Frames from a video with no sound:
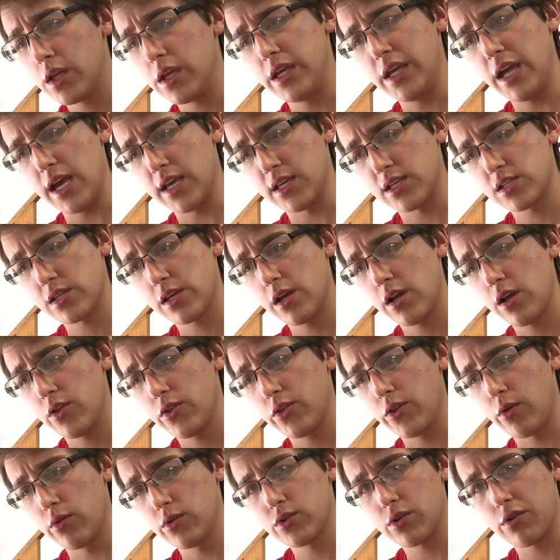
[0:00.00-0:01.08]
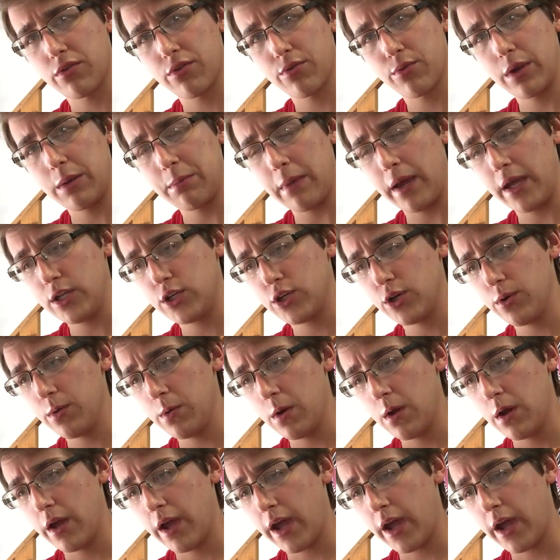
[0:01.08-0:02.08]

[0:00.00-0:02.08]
Yes, those are 3 major.